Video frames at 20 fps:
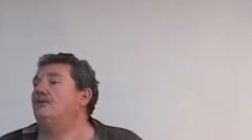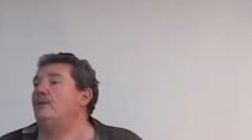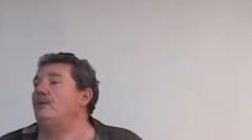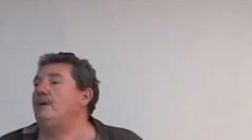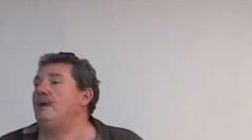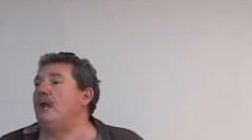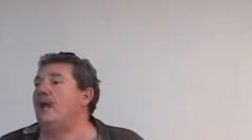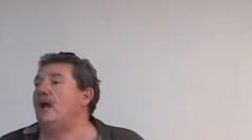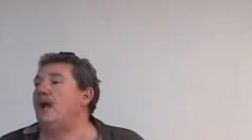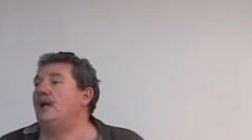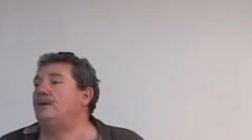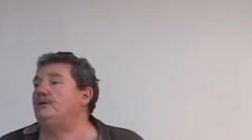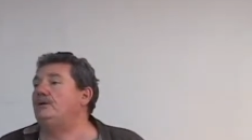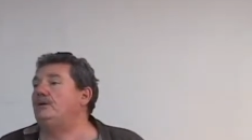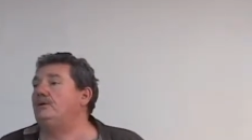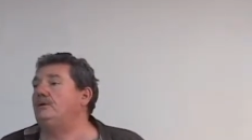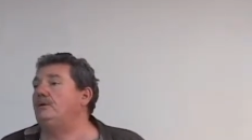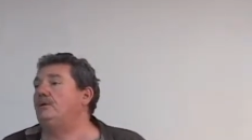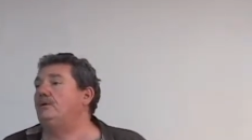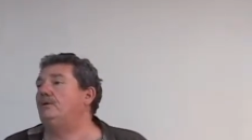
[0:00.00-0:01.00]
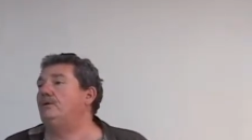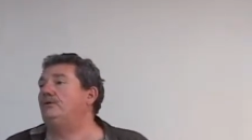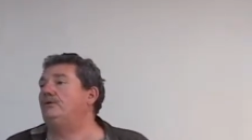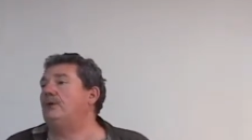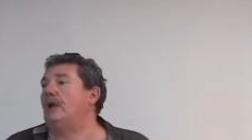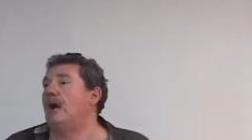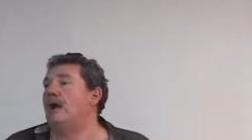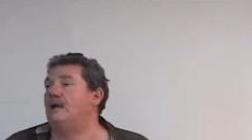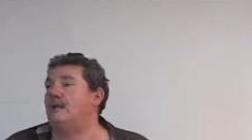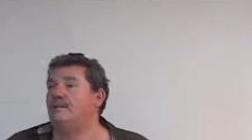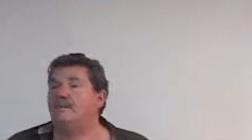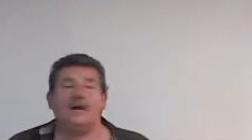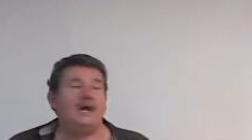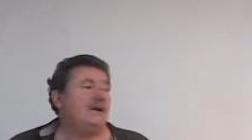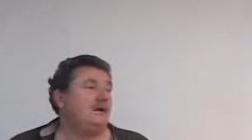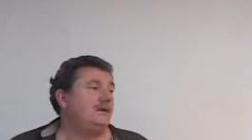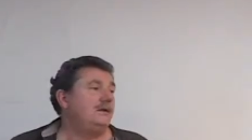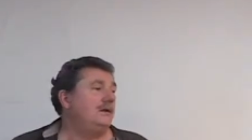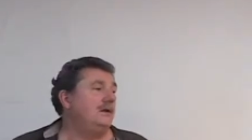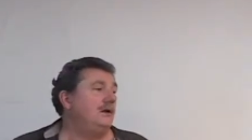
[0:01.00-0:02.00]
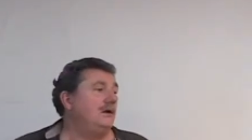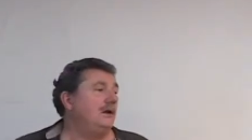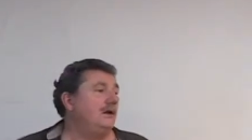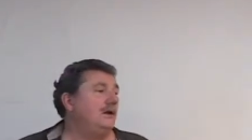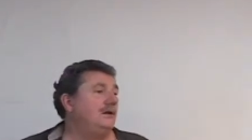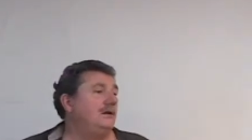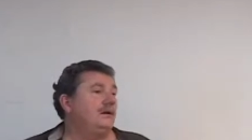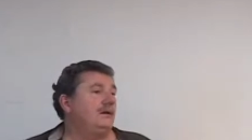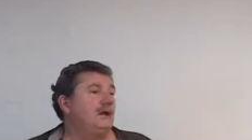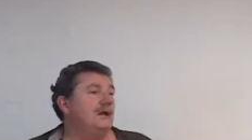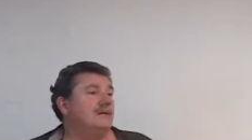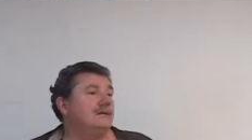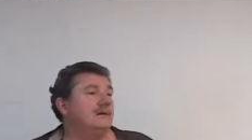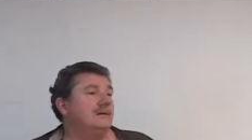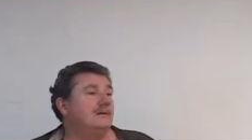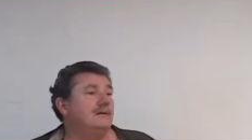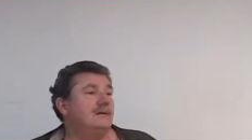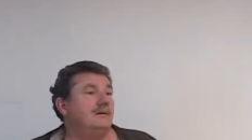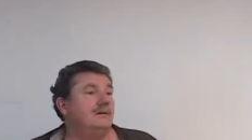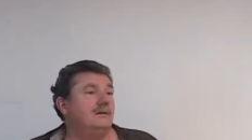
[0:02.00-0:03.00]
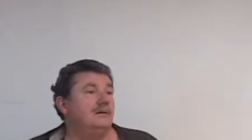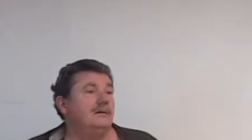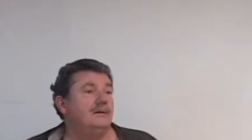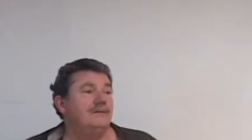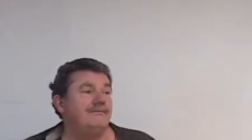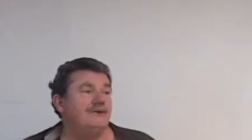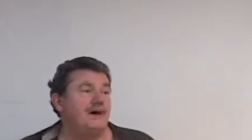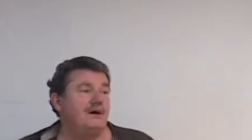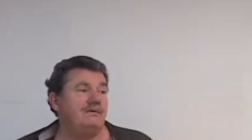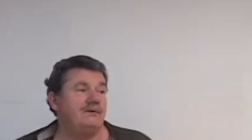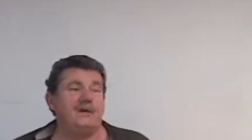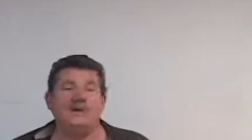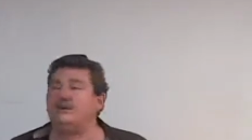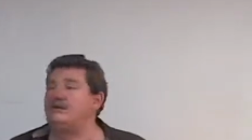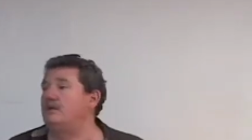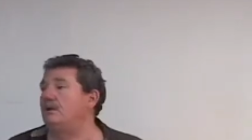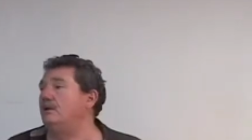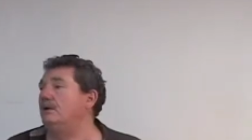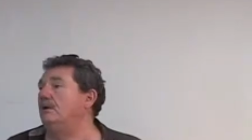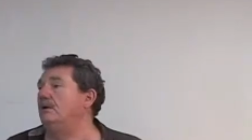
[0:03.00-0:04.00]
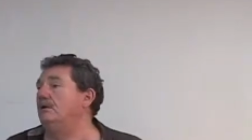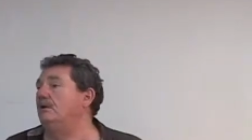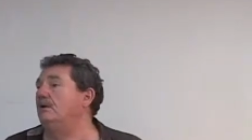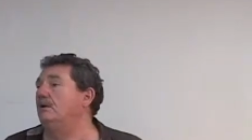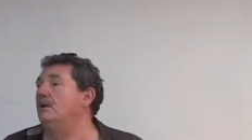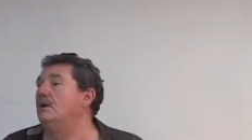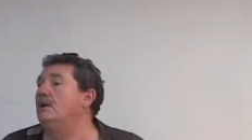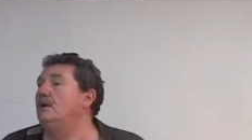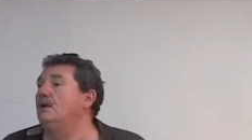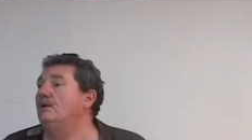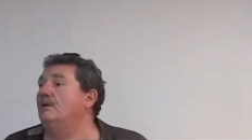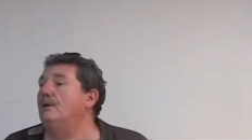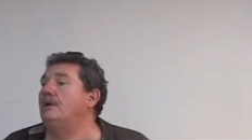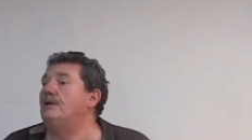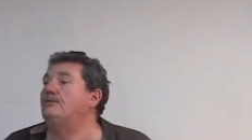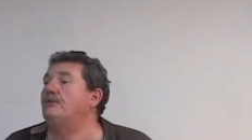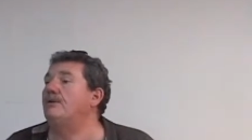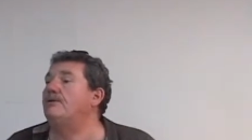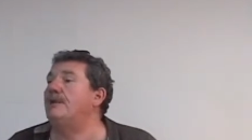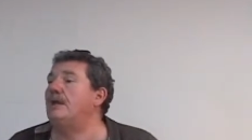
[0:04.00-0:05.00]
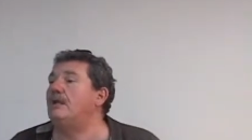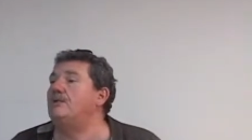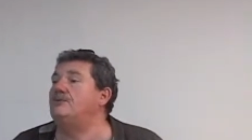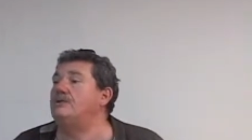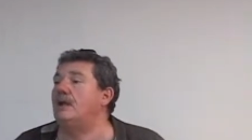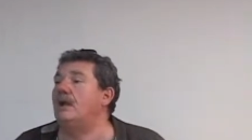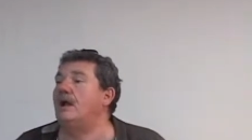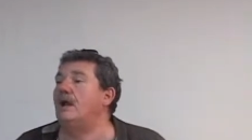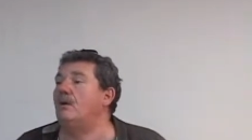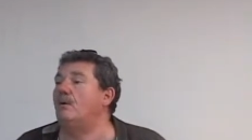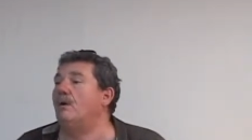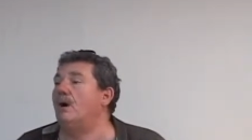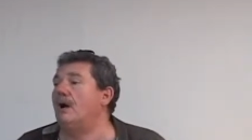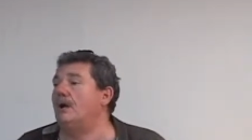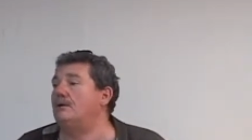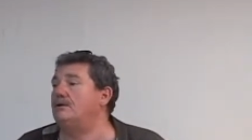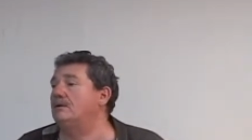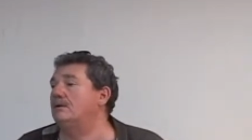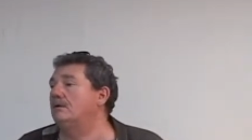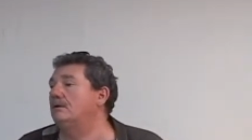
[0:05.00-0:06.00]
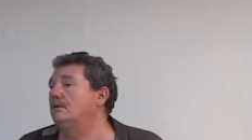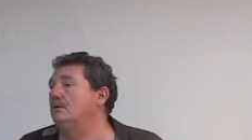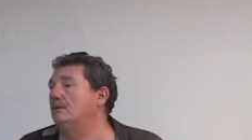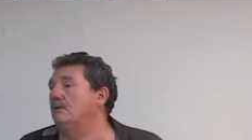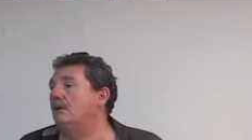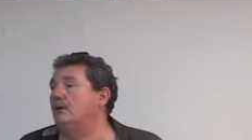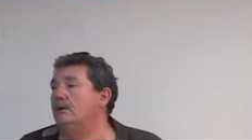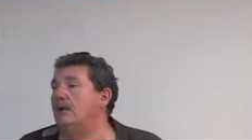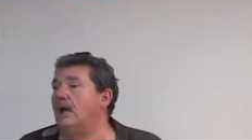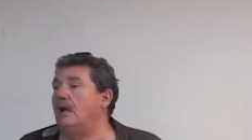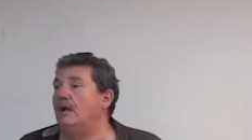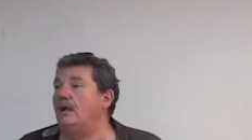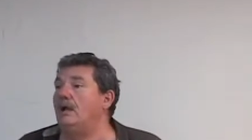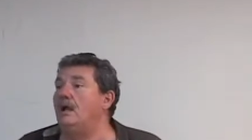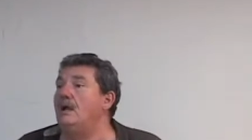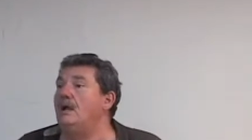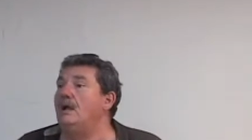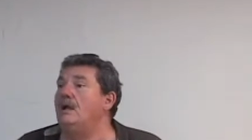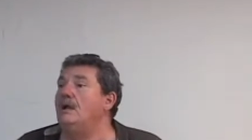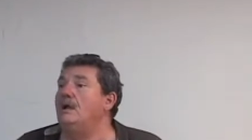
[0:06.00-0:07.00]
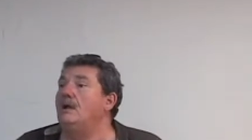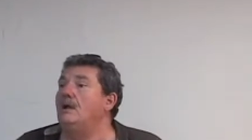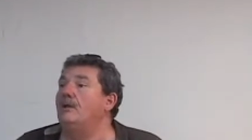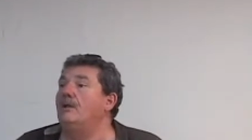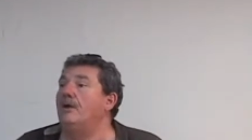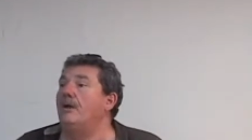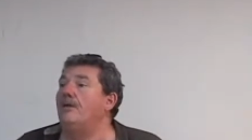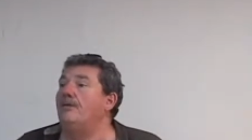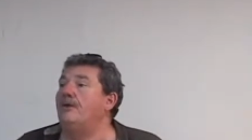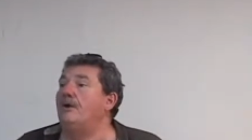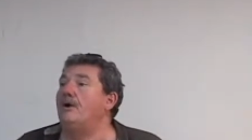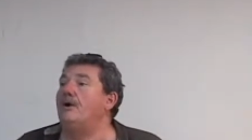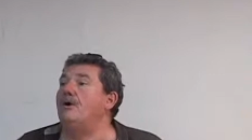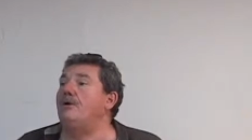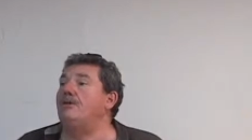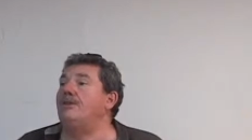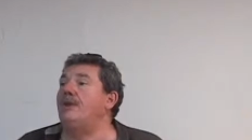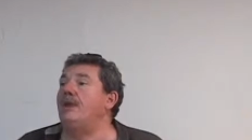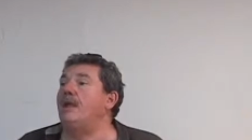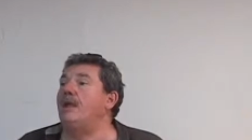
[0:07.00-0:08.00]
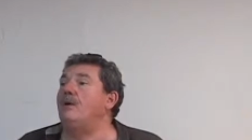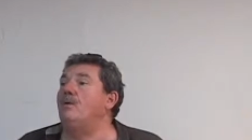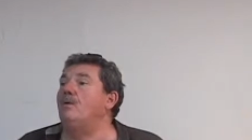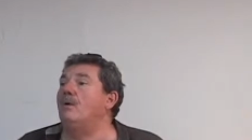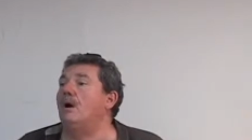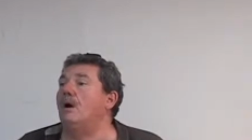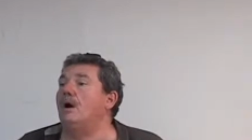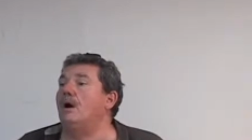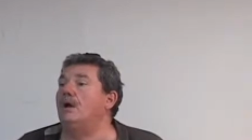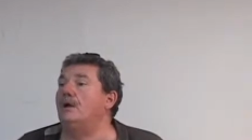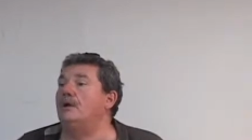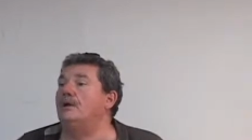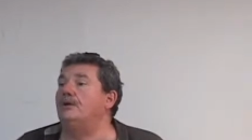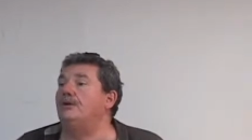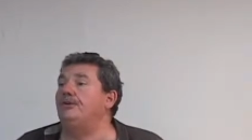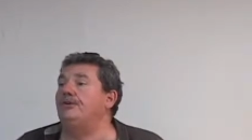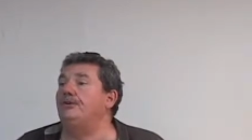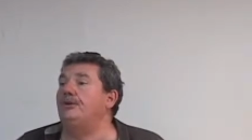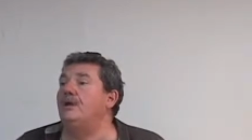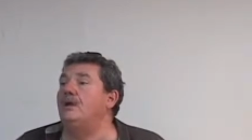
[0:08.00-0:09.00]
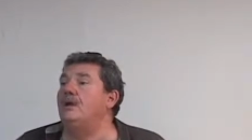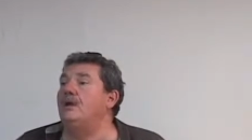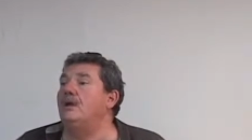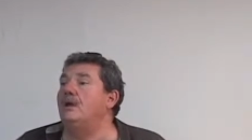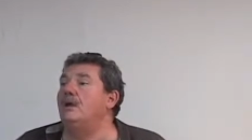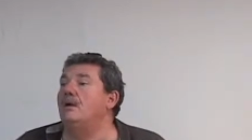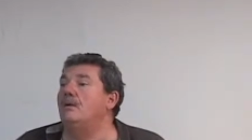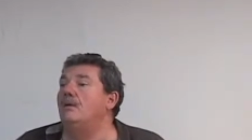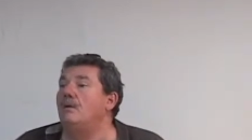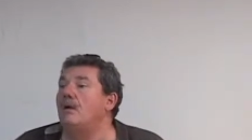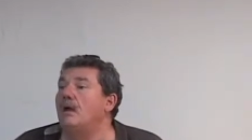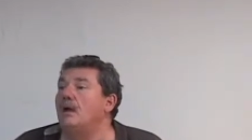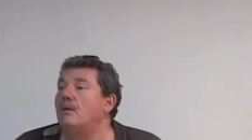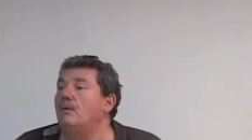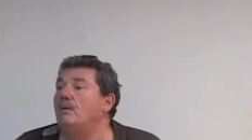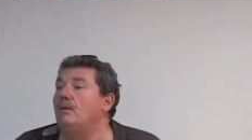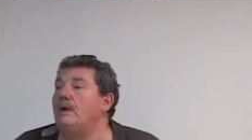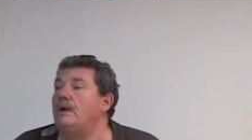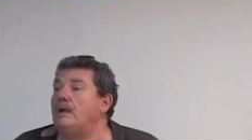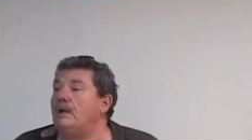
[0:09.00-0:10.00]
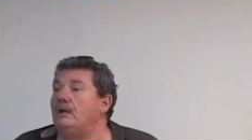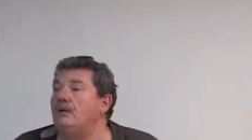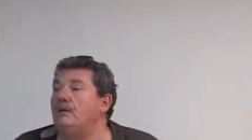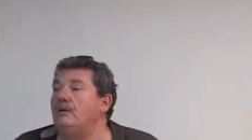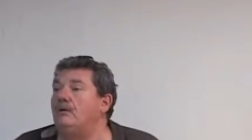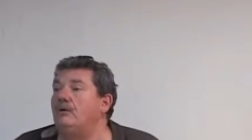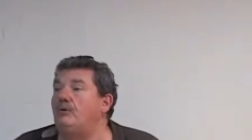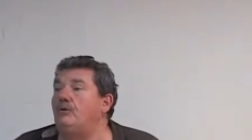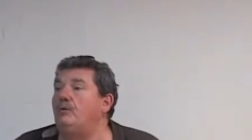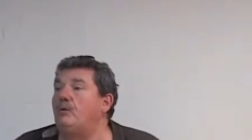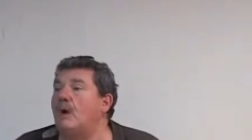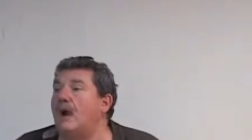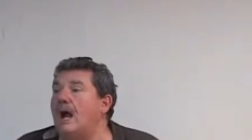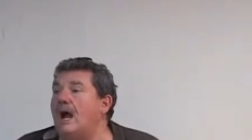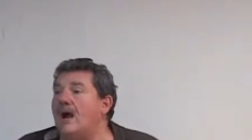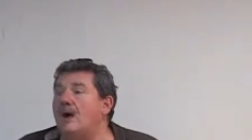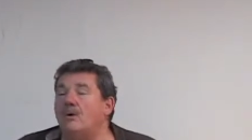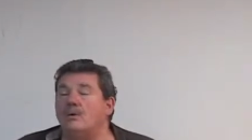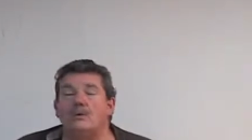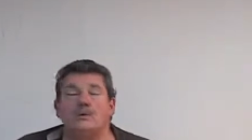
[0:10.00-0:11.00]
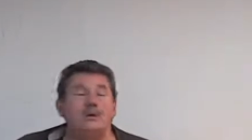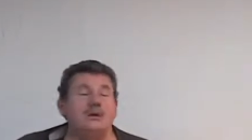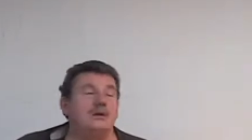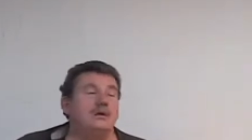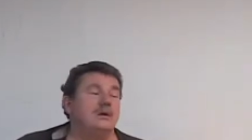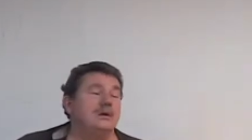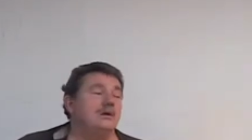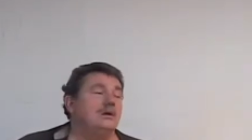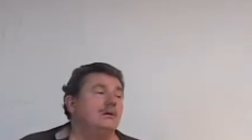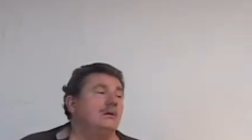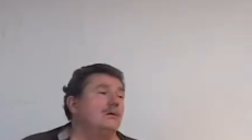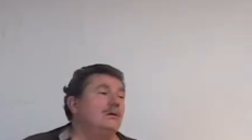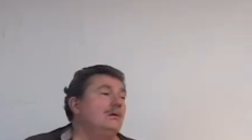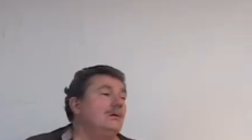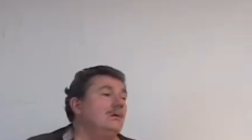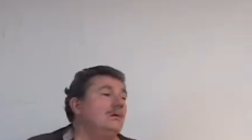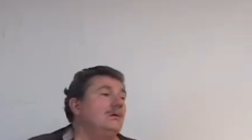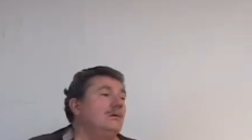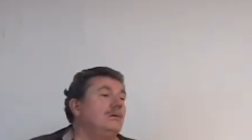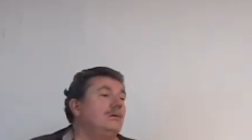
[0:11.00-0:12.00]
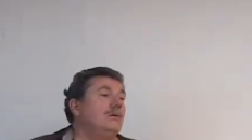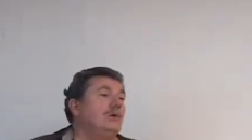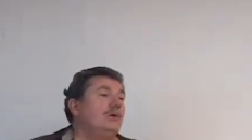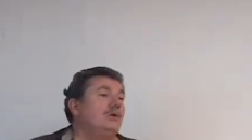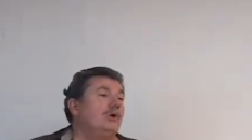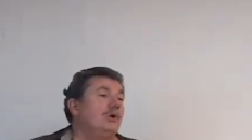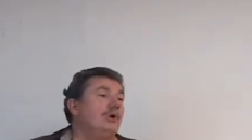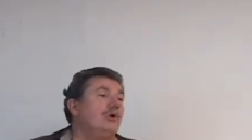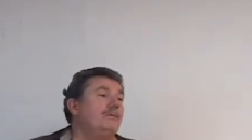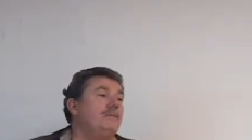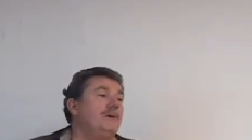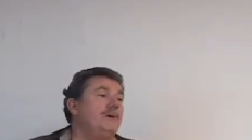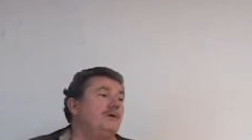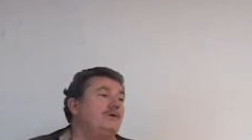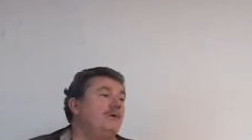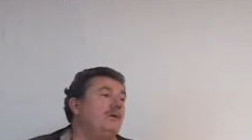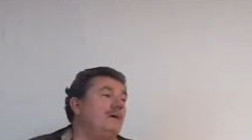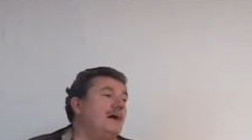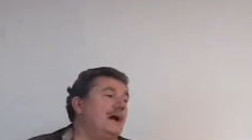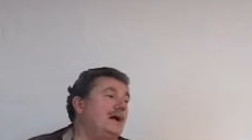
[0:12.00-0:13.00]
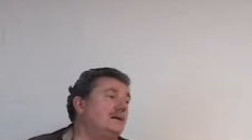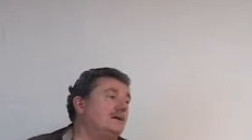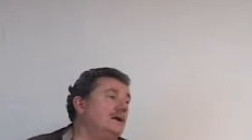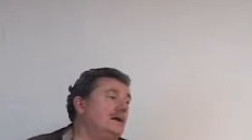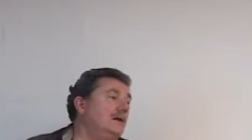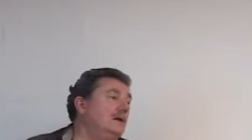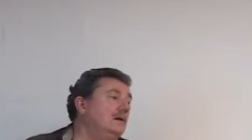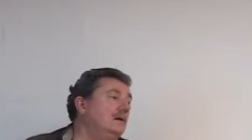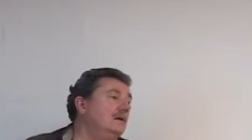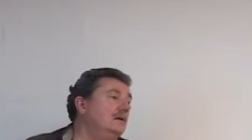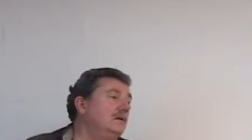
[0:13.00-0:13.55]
So we had to use dynamite to get the foundation in. These are things you got to watch, okay? The third thing was we didn't ground the turbine correctly.